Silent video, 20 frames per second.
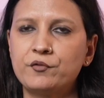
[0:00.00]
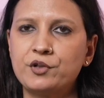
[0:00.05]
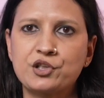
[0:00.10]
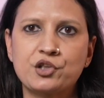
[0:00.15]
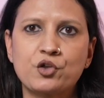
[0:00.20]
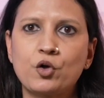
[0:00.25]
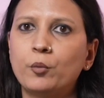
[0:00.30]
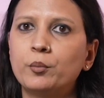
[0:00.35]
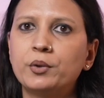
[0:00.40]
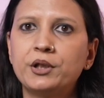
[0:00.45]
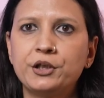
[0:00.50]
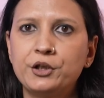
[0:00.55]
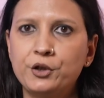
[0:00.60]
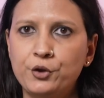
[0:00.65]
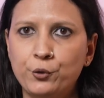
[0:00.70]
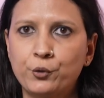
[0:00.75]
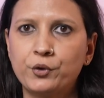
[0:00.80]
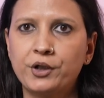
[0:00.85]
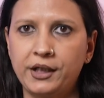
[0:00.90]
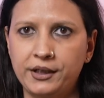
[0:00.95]
which normally they
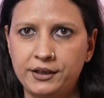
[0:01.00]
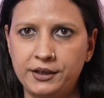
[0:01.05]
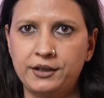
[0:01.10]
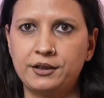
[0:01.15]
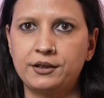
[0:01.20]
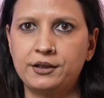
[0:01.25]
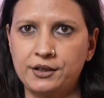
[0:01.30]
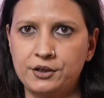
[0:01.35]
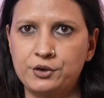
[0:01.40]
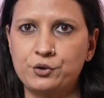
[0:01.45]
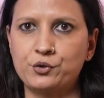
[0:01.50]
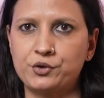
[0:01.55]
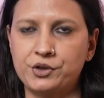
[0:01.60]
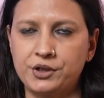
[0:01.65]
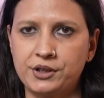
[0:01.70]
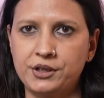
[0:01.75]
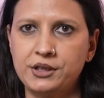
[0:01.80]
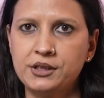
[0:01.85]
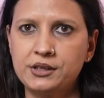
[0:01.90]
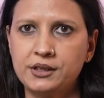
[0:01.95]
don't get in tier 2
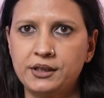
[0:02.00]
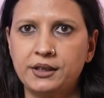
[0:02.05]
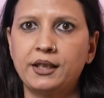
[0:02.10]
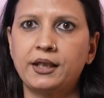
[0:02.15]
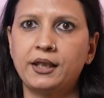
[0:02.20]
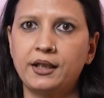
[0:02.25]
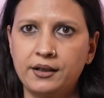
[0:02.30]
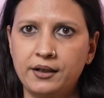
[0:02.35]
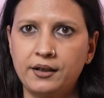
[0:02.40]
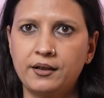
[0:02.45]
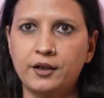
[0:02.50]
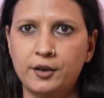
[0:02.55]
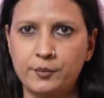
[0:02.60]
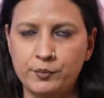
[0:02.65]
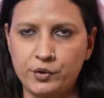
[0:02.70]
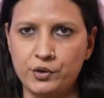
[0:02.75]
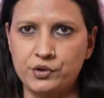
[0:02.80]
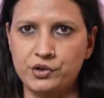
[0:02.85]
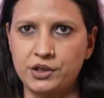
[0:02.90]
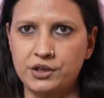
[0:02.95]
cities, they get in our
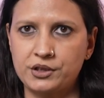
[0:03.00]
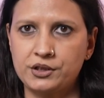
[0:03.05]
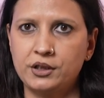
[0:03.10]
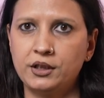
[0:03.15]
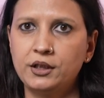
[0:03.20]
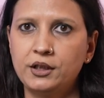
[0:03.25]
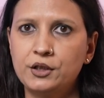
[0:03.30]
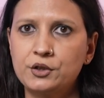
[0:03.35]
projects.